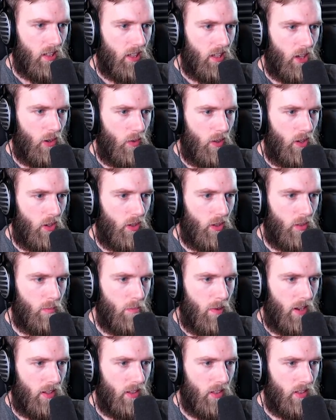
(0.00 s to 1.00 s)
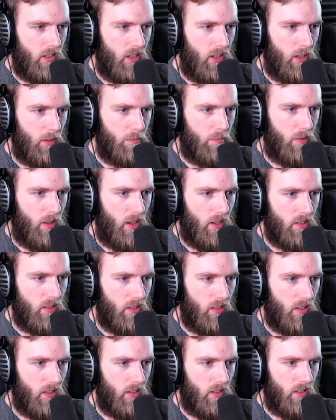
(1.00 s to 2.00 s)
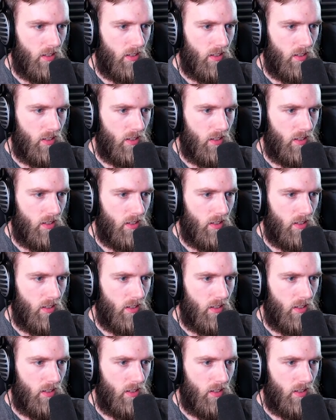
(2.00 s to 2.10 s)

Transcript: Can we make the tea in plastic?